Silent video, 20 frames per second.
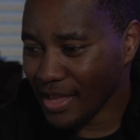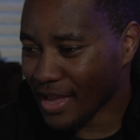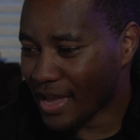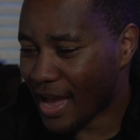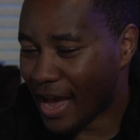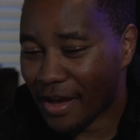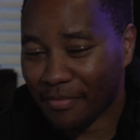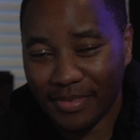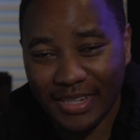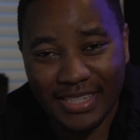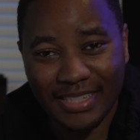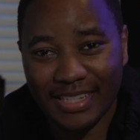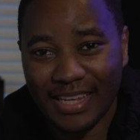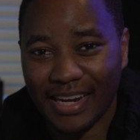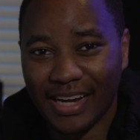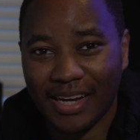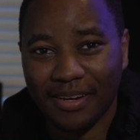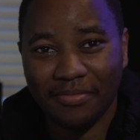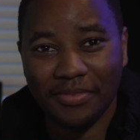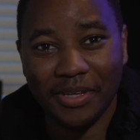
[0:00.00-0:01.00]
My
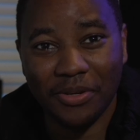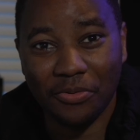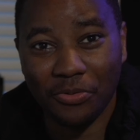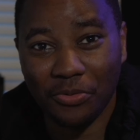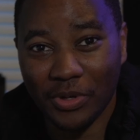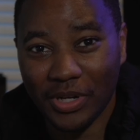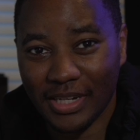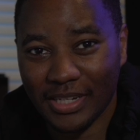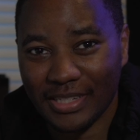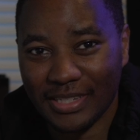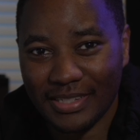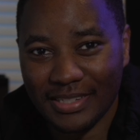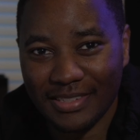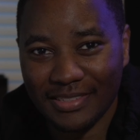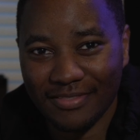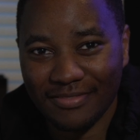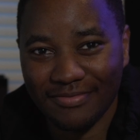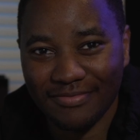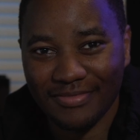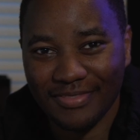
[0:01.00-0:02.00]
setup, it works.